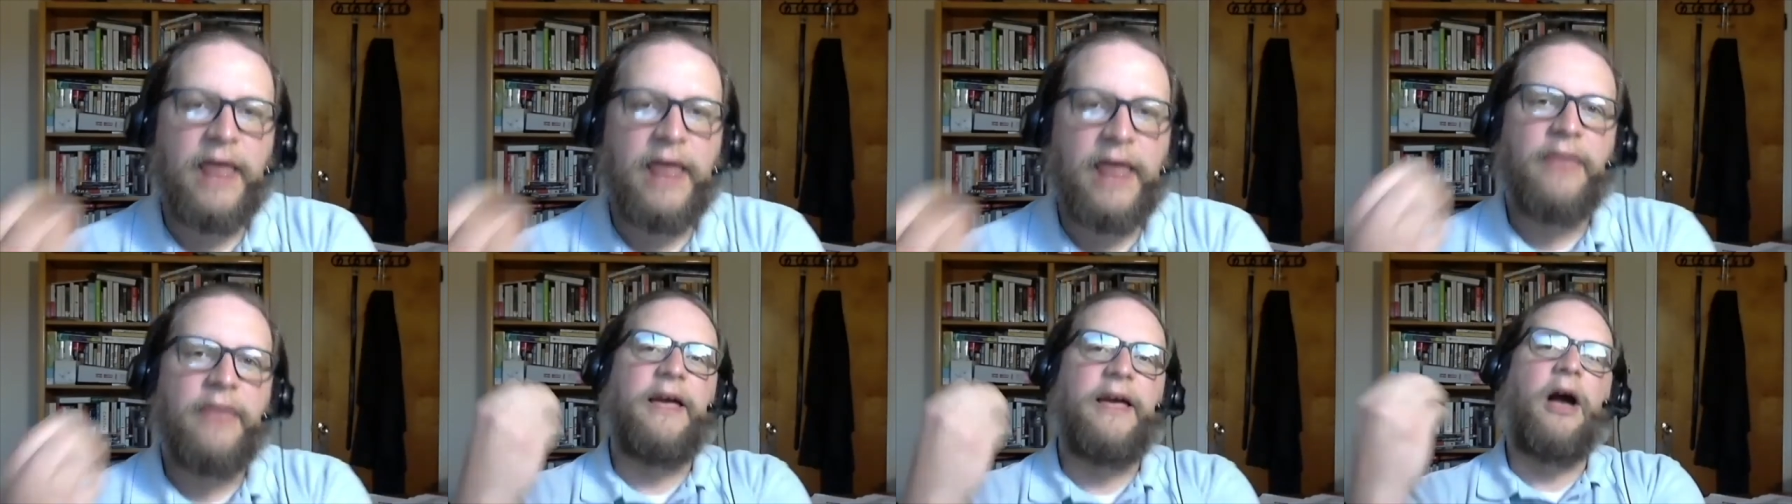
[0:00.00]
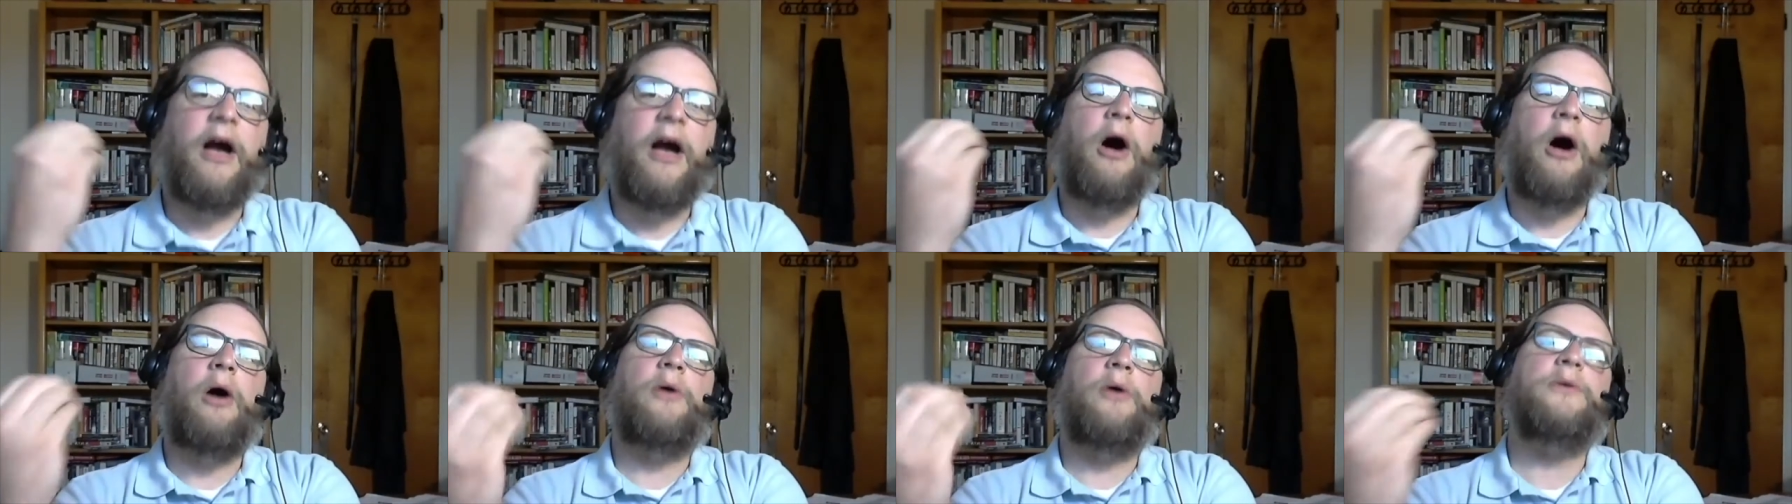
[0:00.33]
they
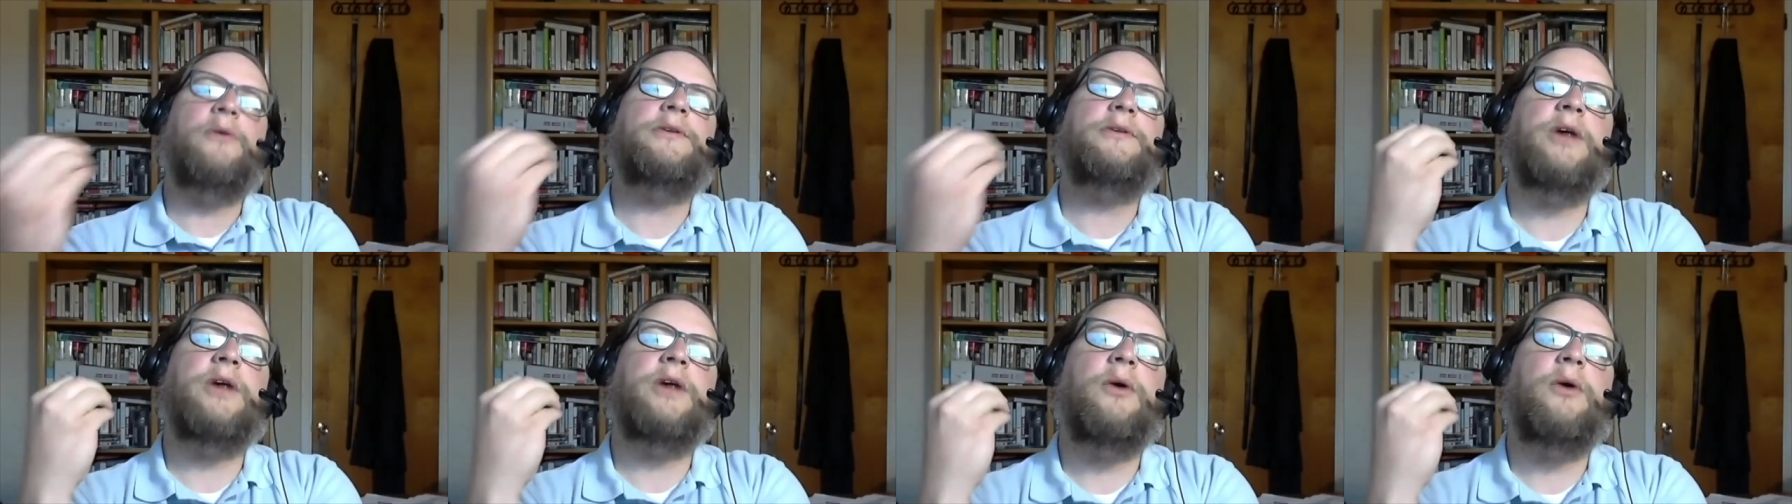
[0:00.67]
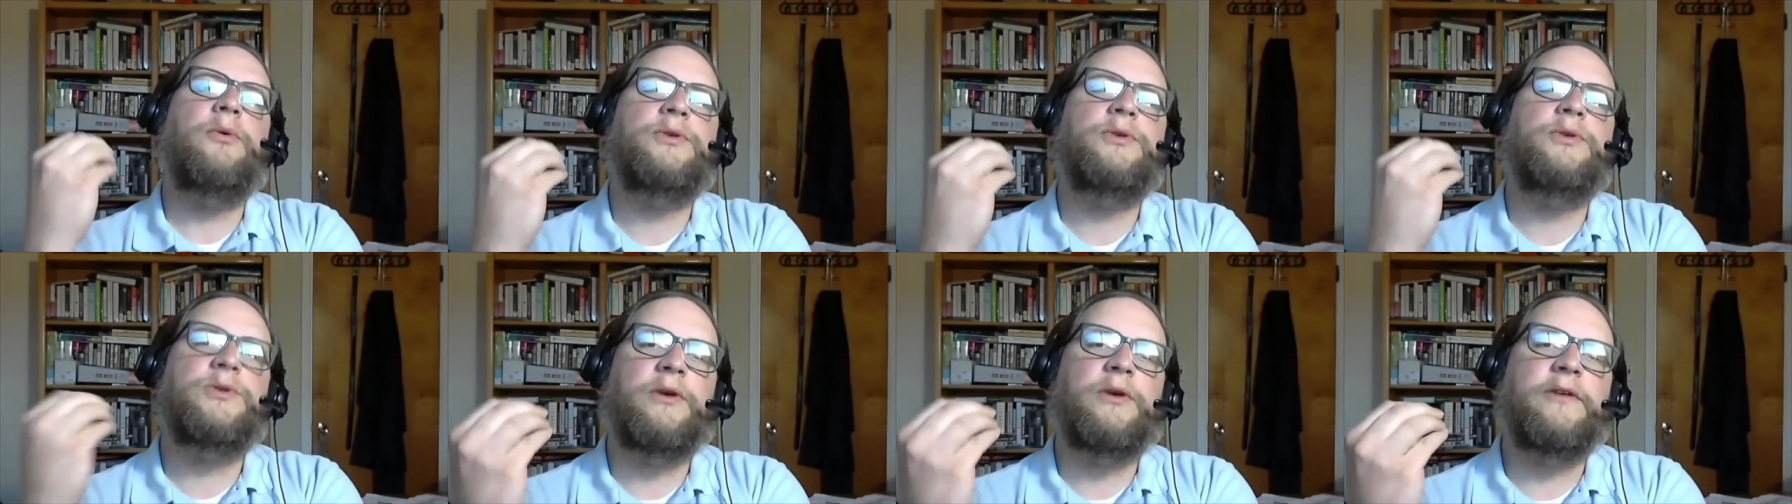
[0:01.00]
also
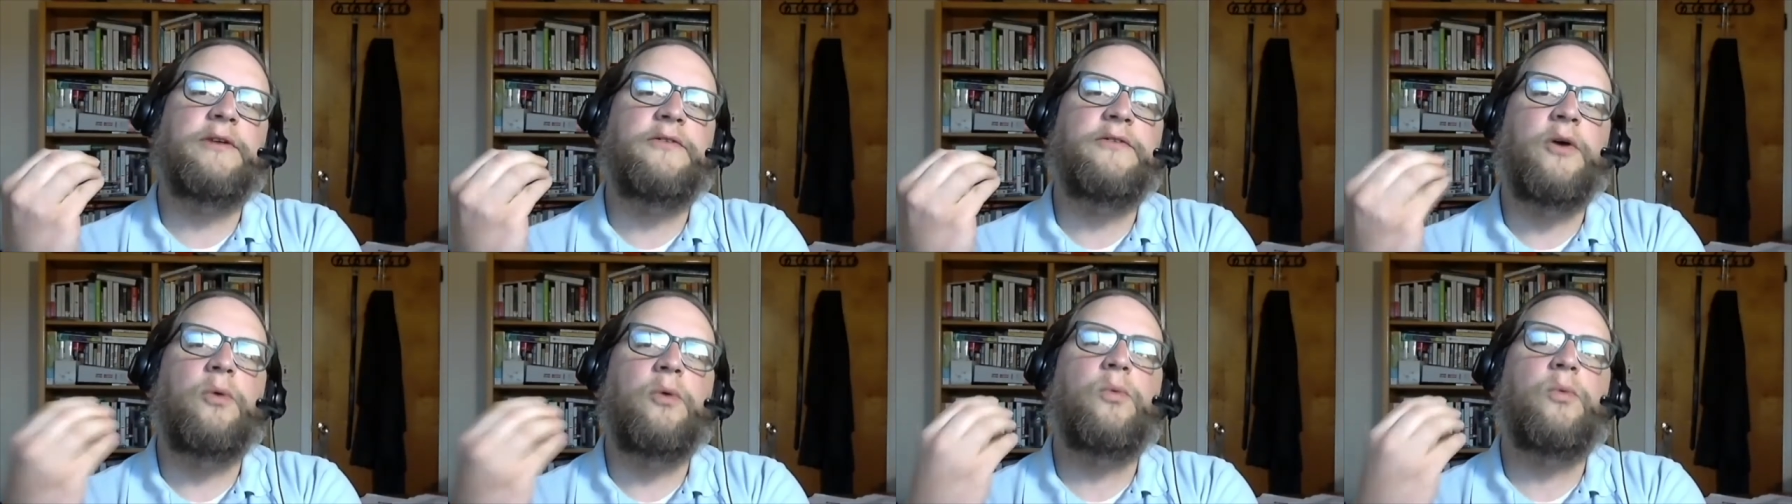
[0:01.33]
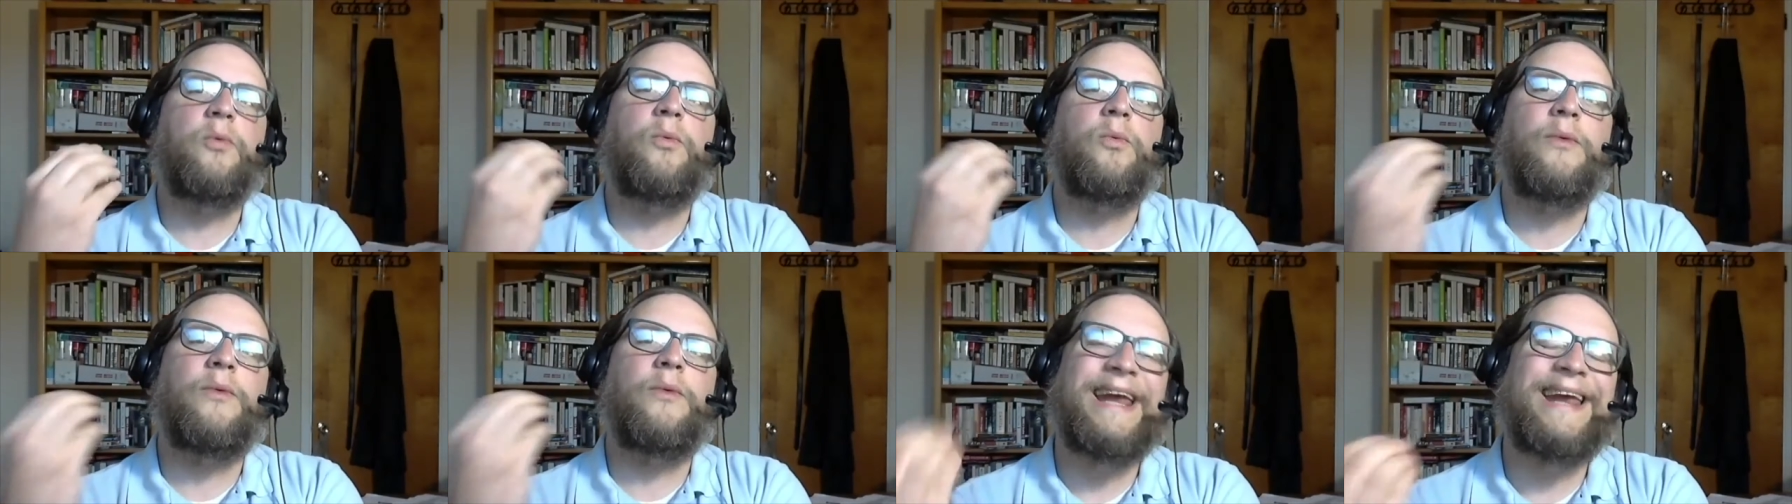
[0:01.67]
sort of
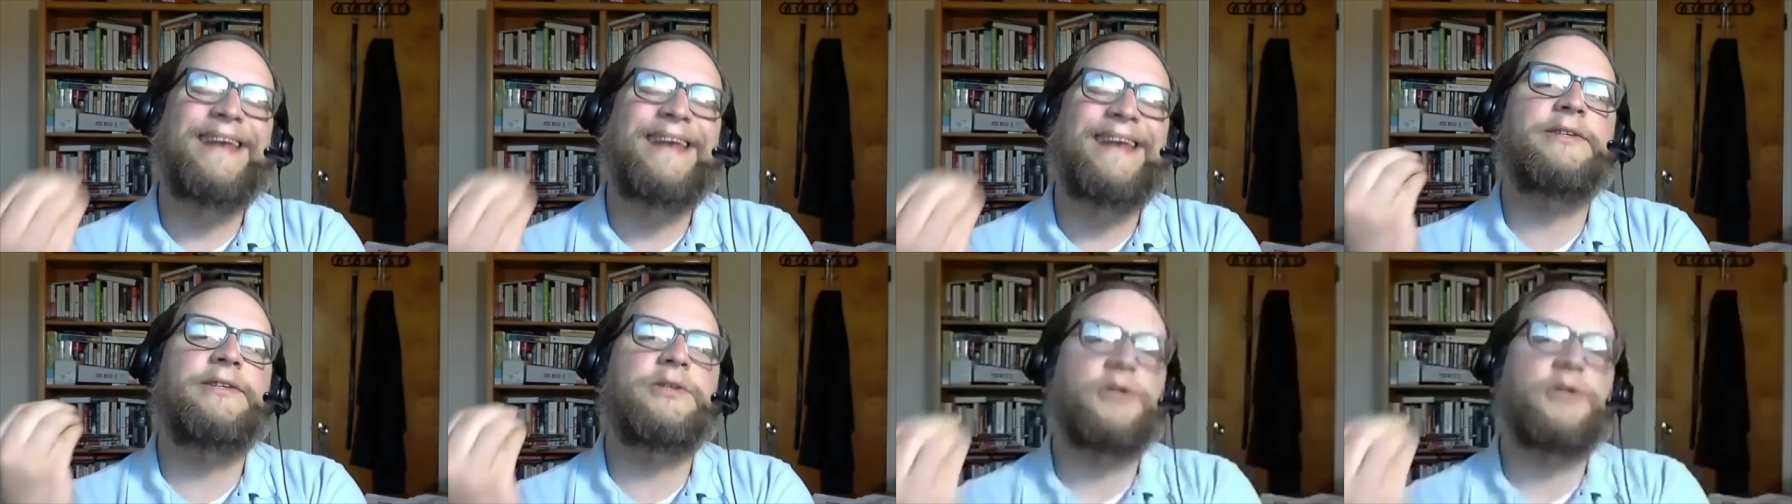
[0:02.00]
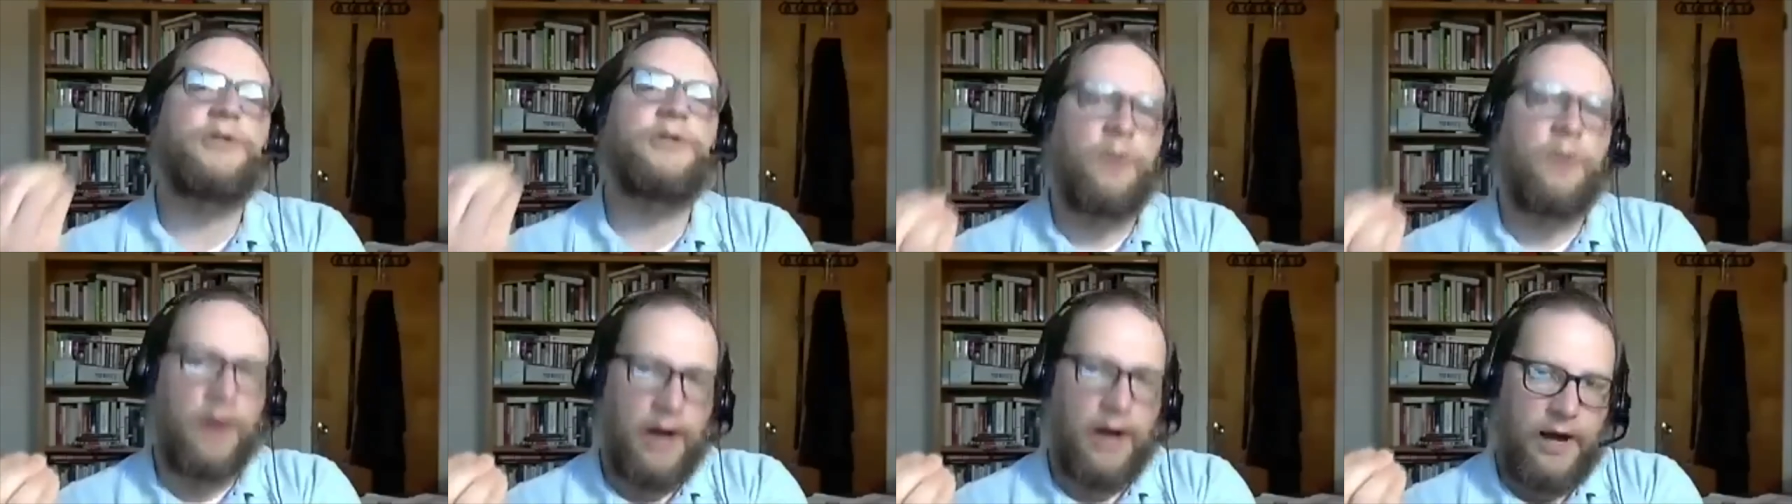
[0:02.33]

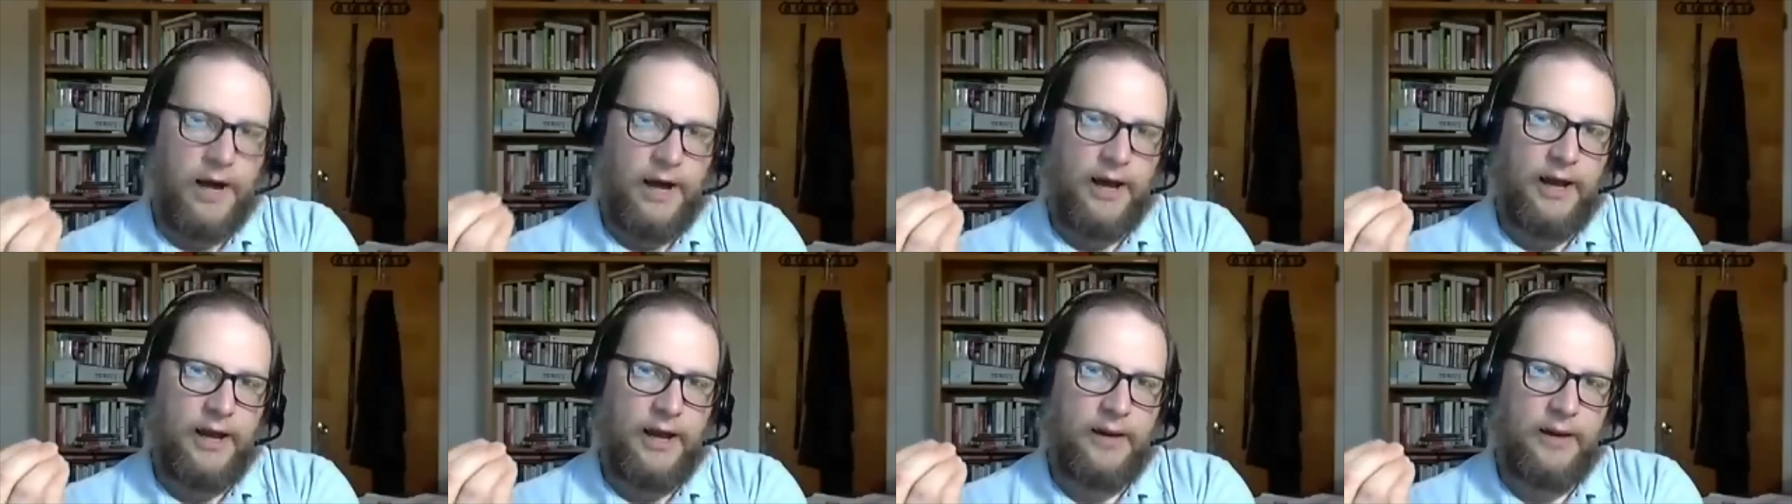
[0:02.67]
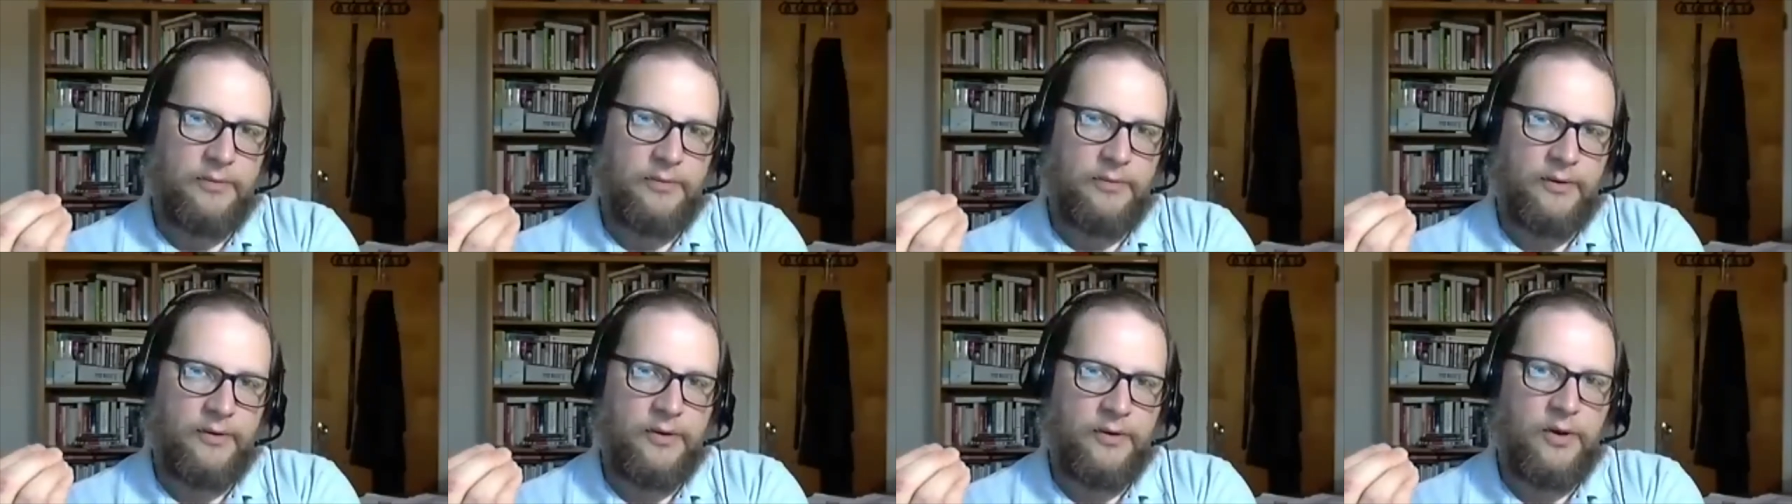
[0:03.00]

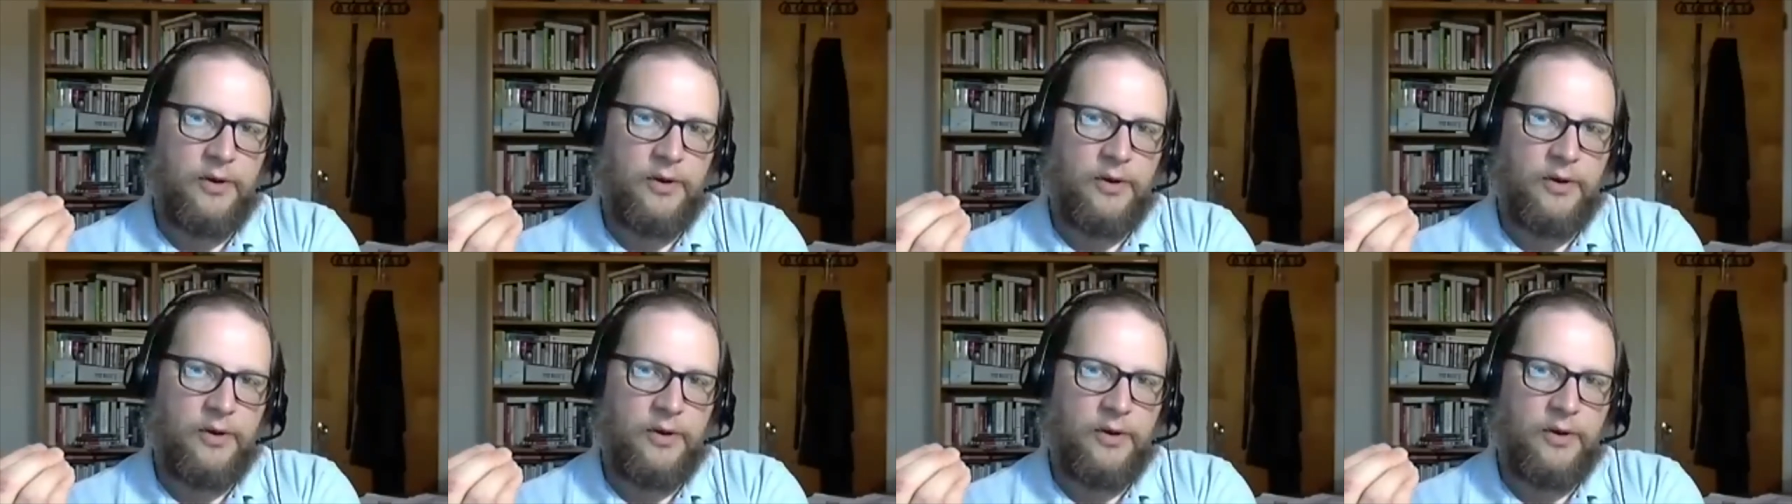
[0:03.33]
re-describe